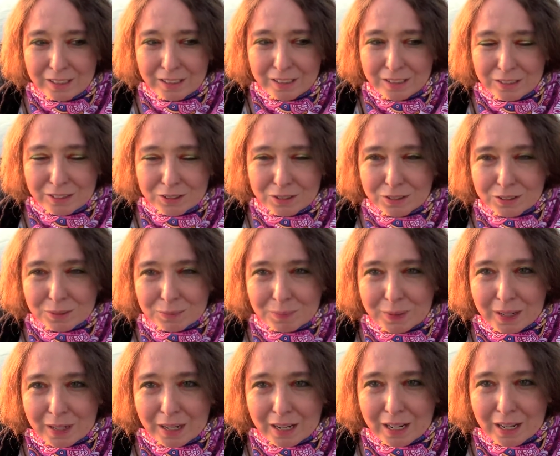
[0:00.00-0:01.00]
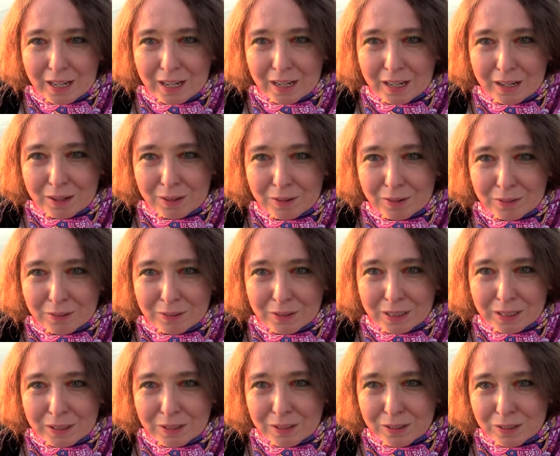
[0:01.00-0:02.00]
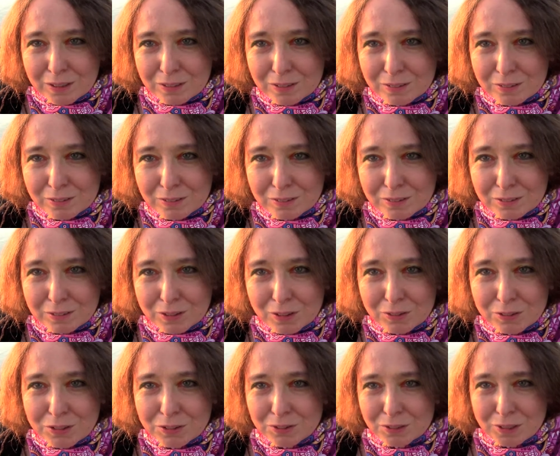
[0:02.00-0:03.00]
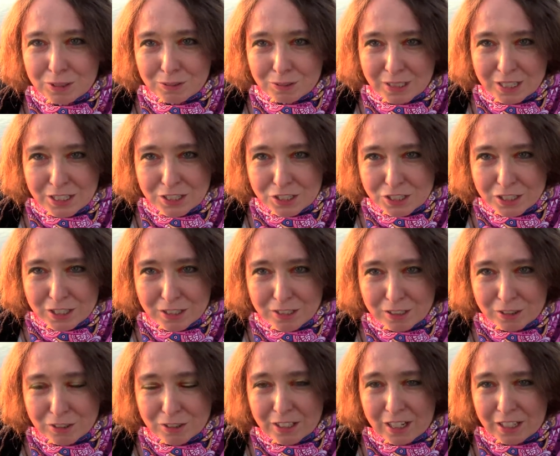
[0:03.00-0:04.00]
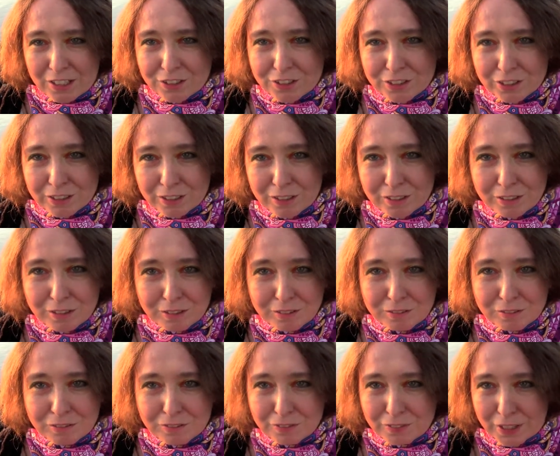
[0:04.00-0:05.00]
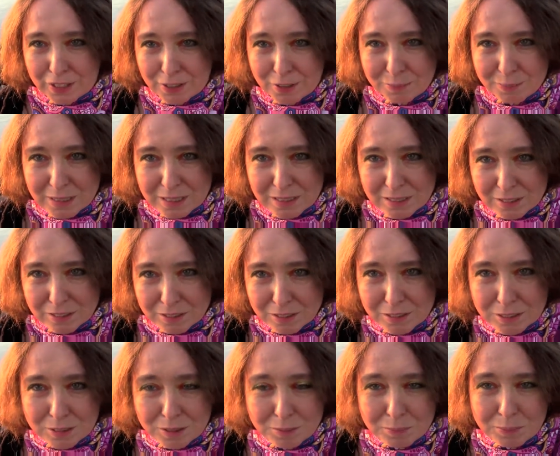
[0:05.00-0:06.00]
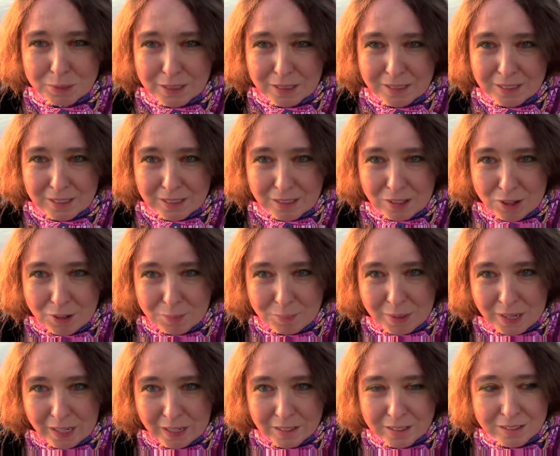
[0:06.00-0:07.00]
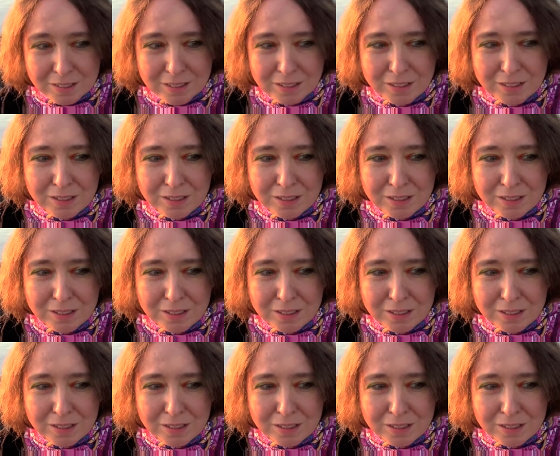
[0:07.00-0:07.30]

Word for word: He told about how it could go to a location, it could actually fire missiles completely unmanned,